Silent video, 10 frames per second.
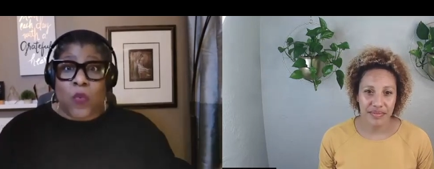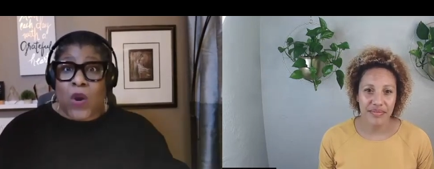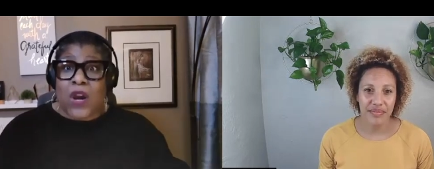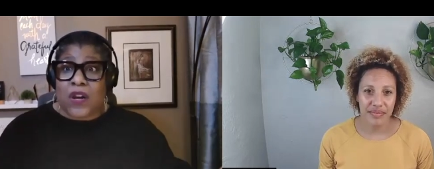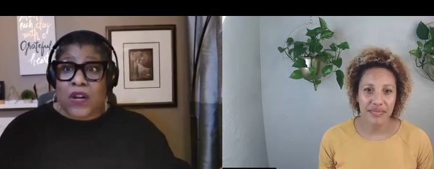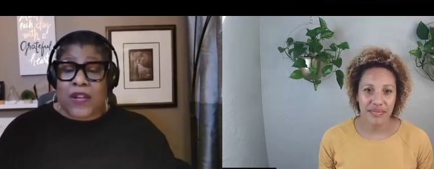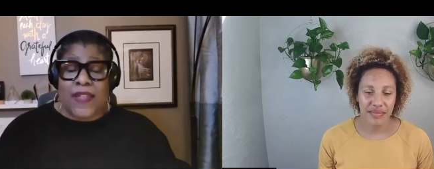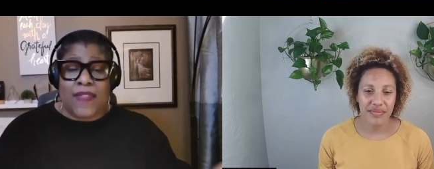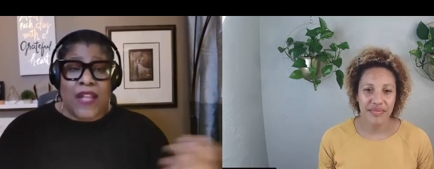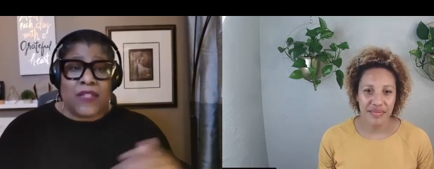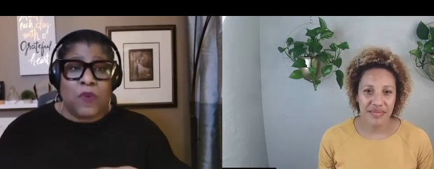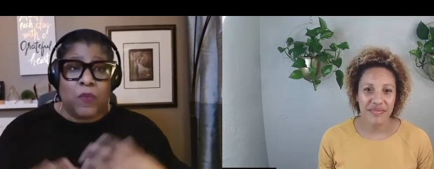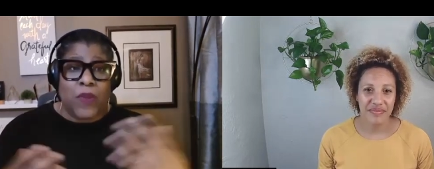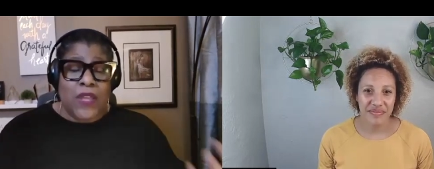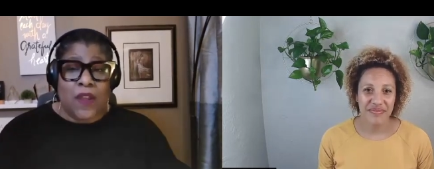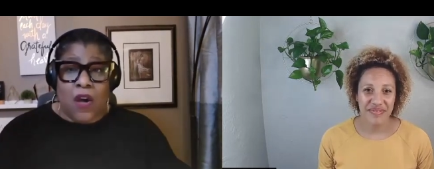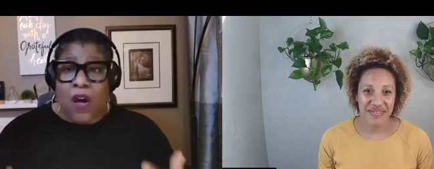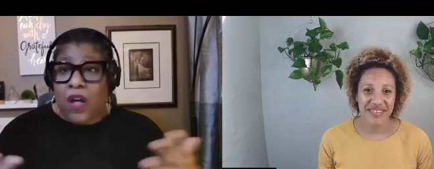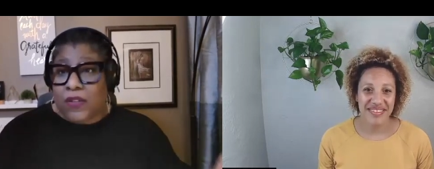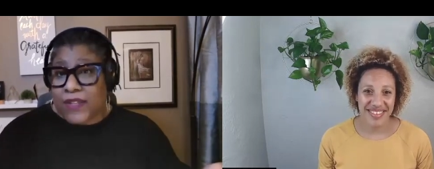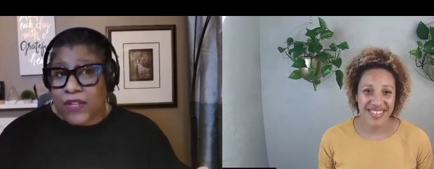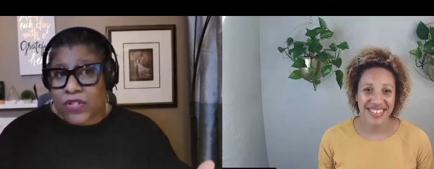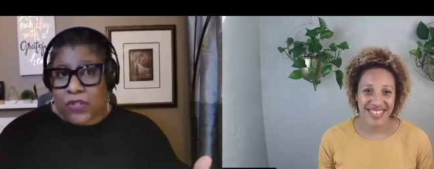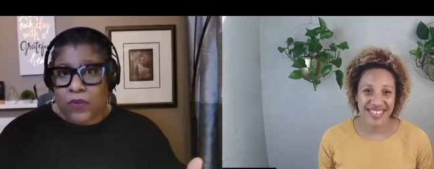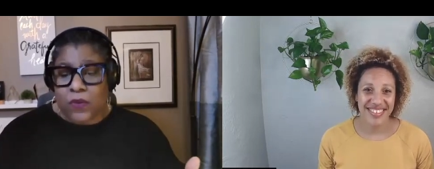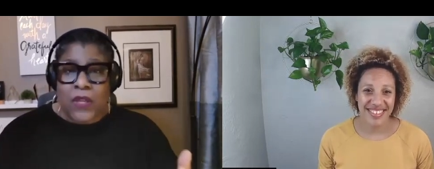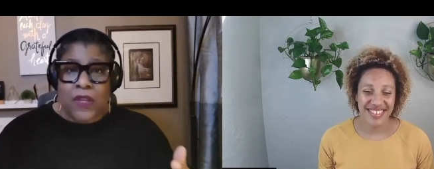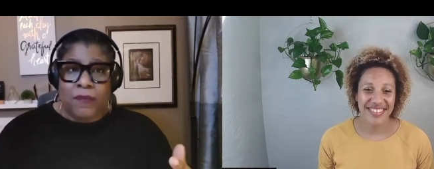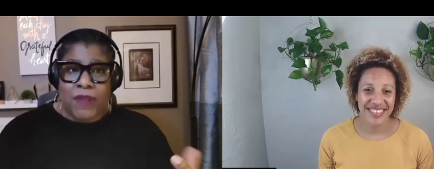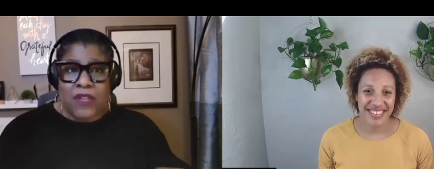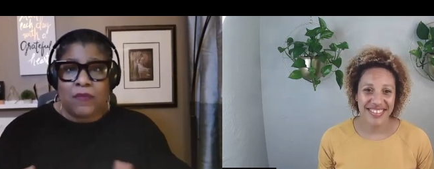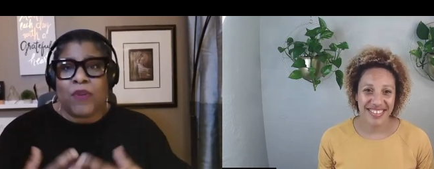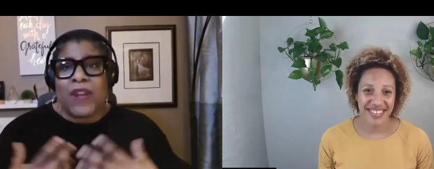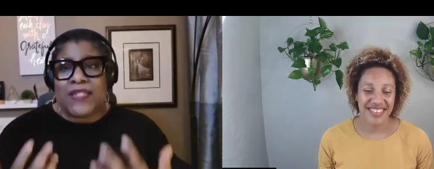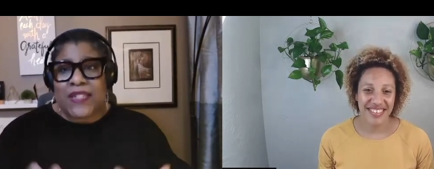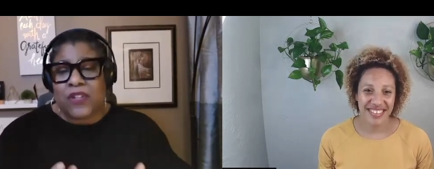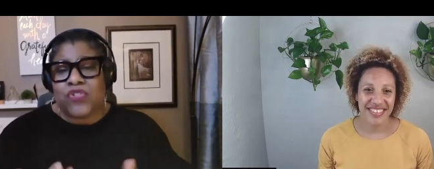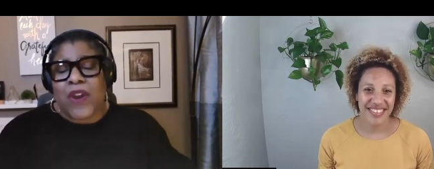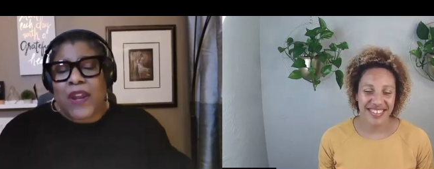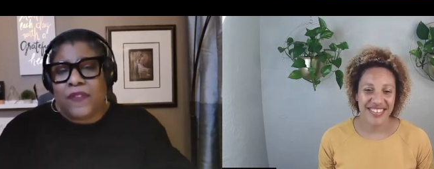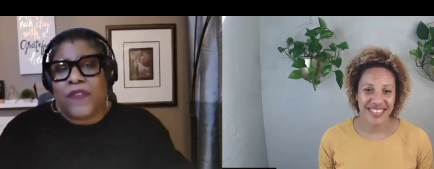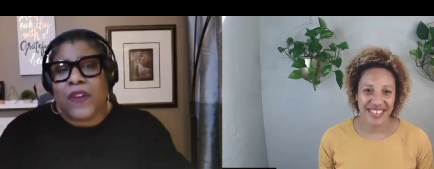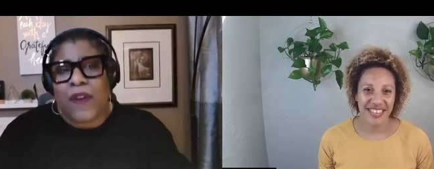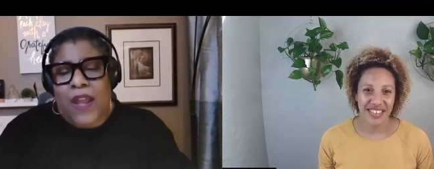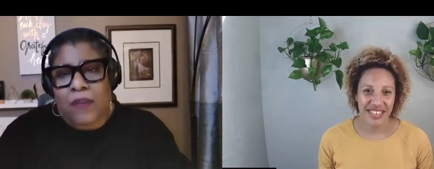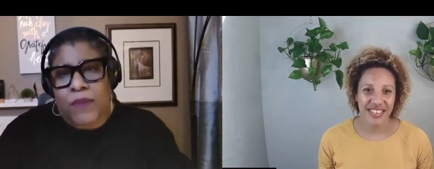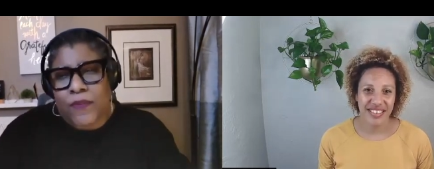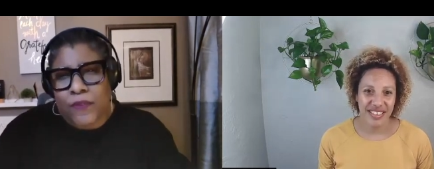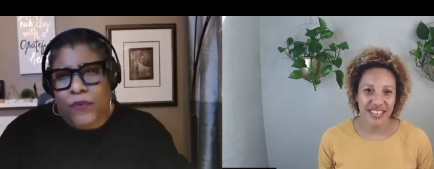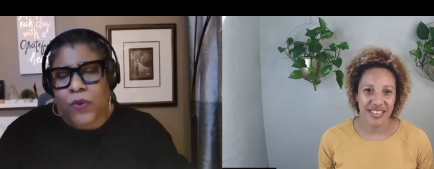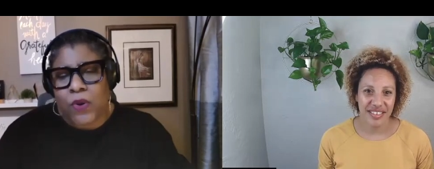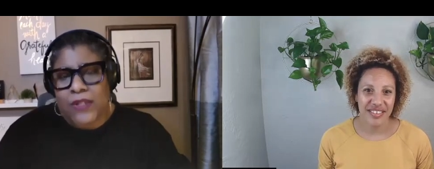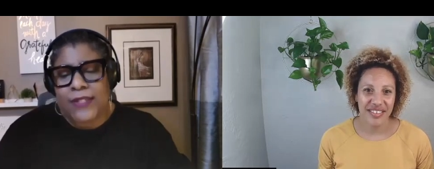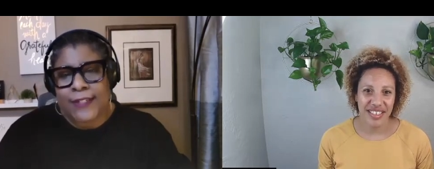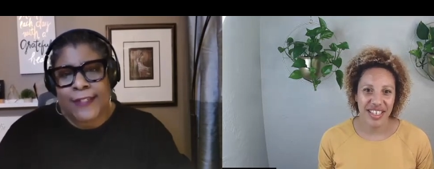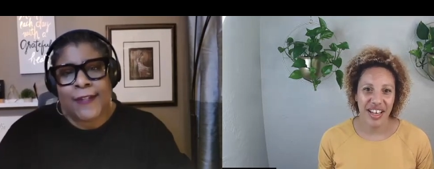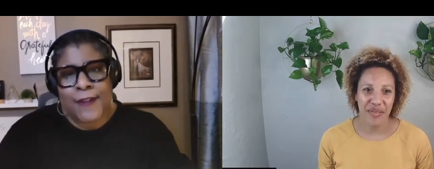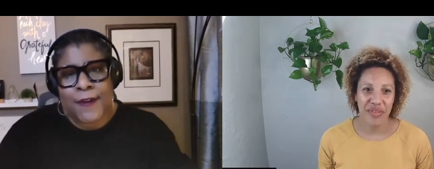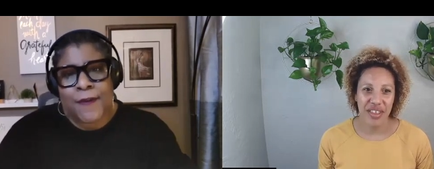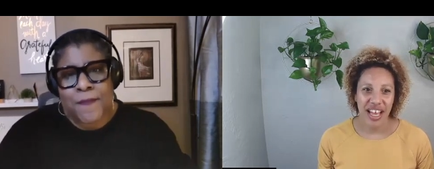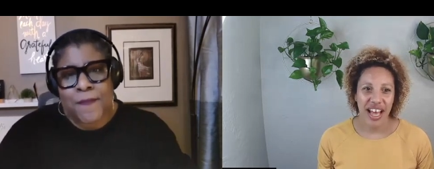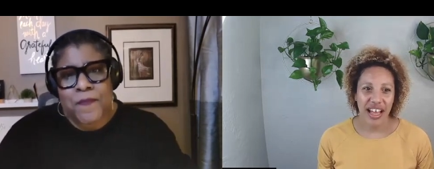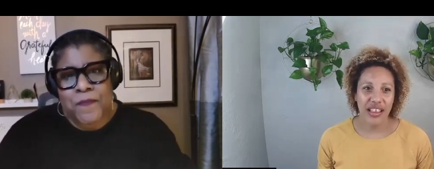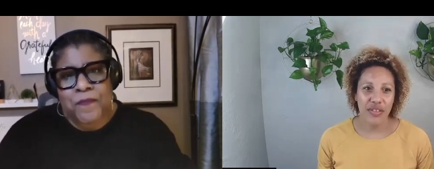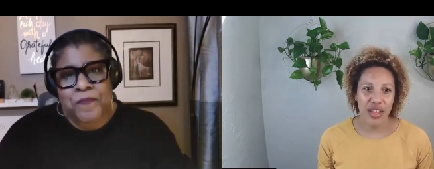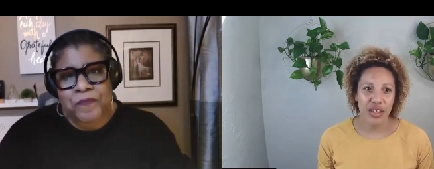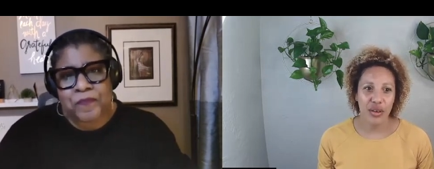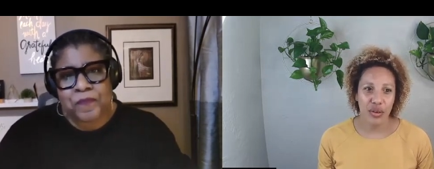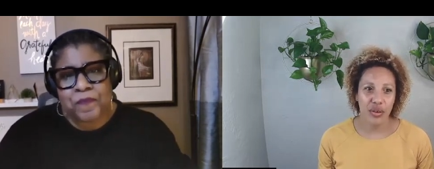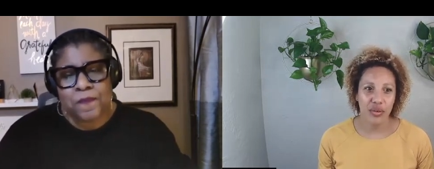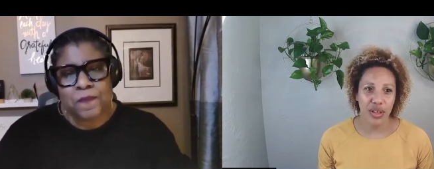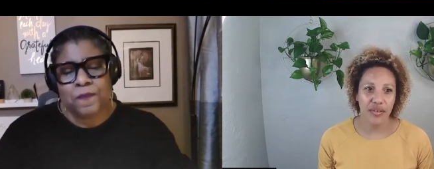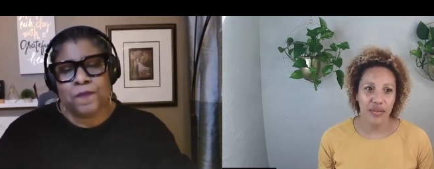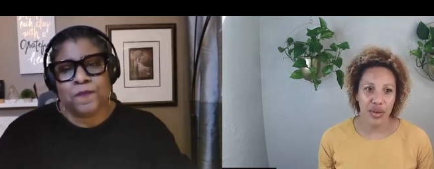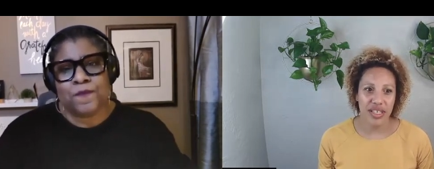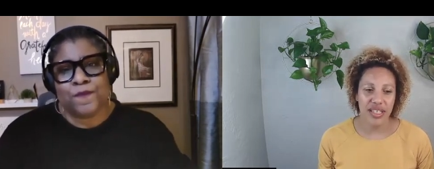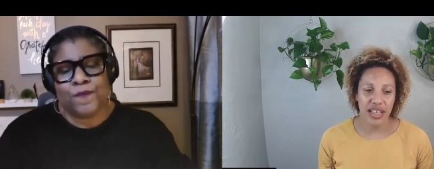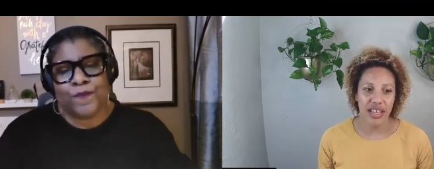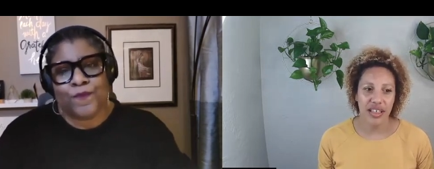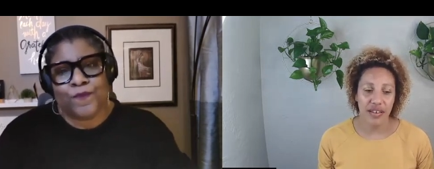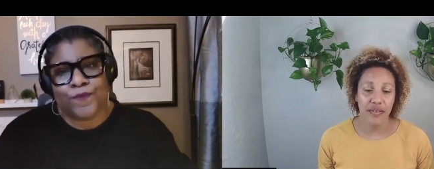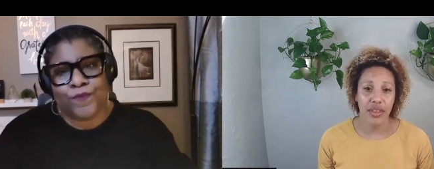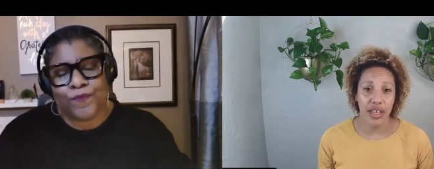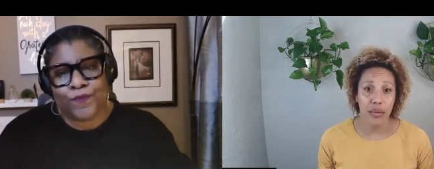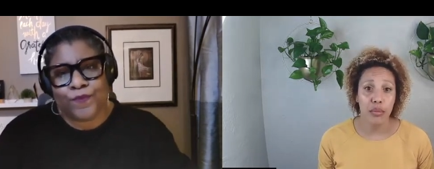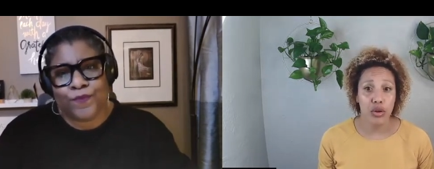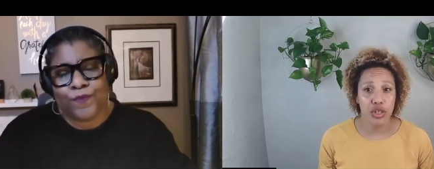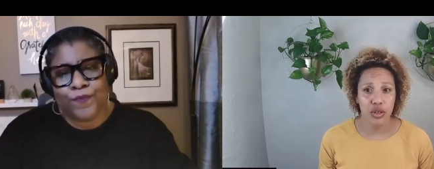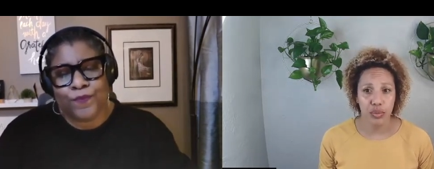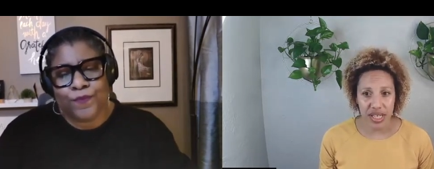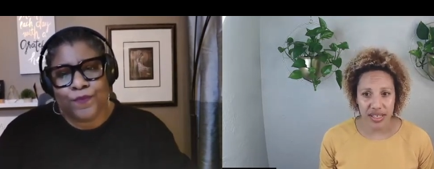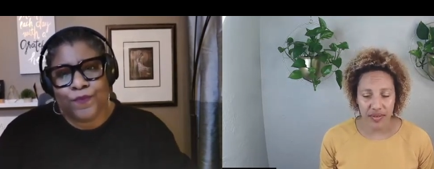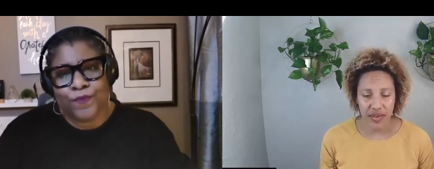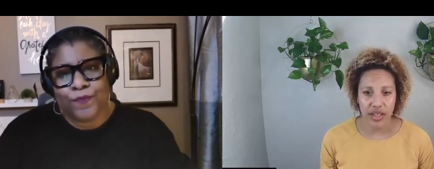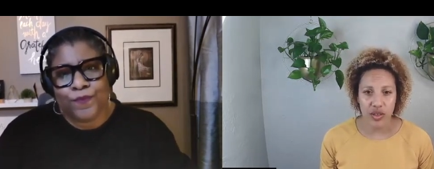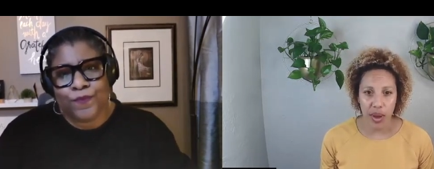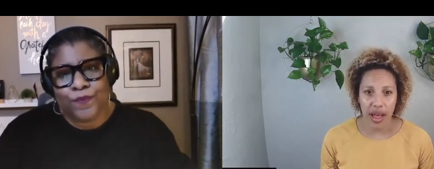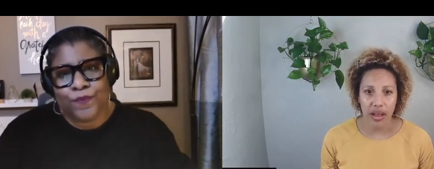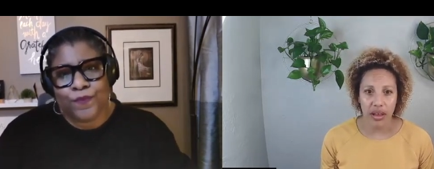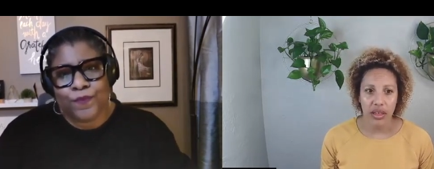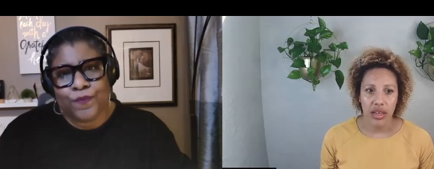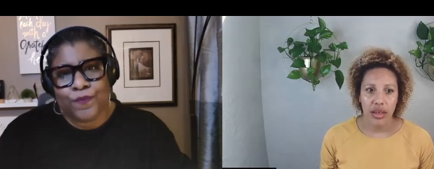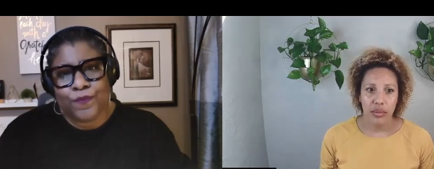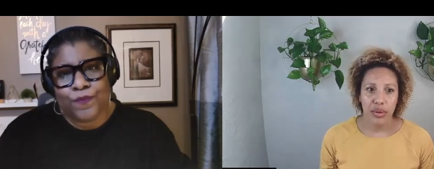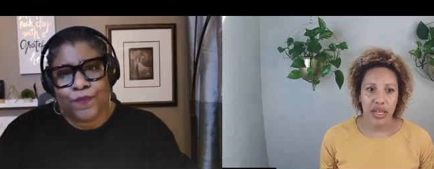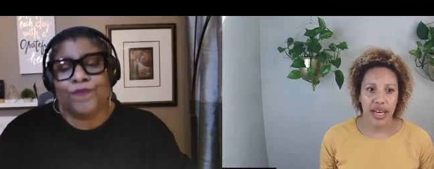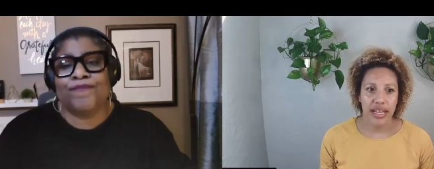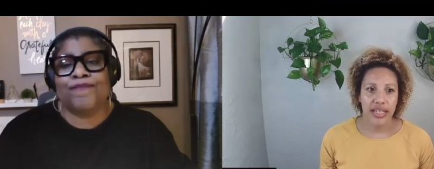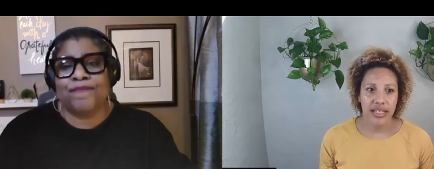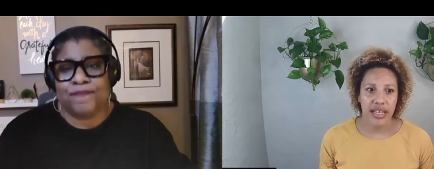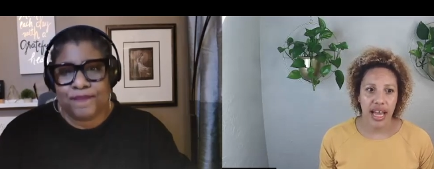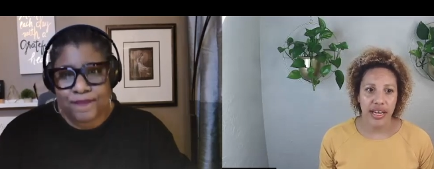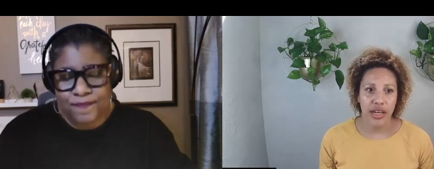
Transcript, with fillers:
Speaker 1: work and that's what we all need to be embracing and trying to figure out moving forward
Speaker 2: yeah. I love that you really focused on the, the the, emotional piece of it as well because I